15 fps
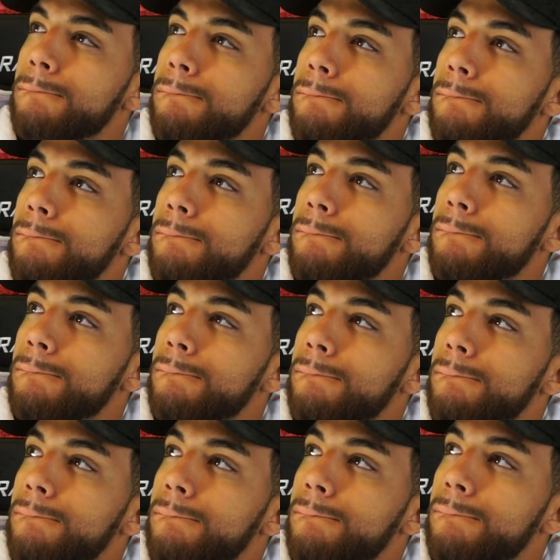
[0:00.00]

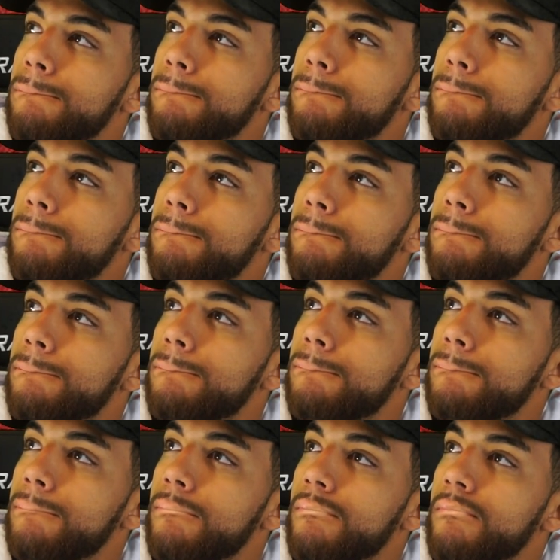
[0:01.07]

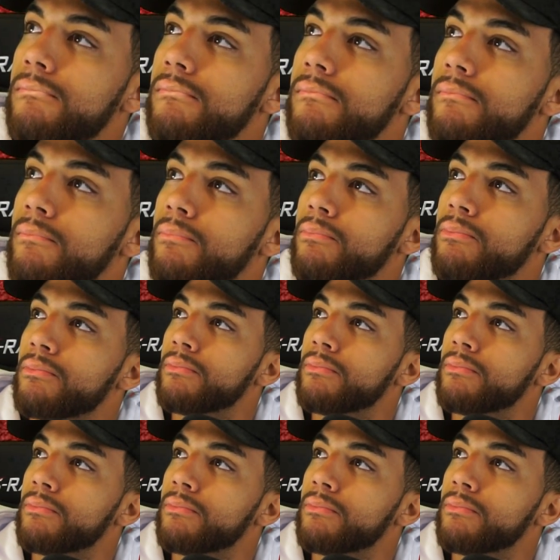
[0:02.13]
Nobody speaks.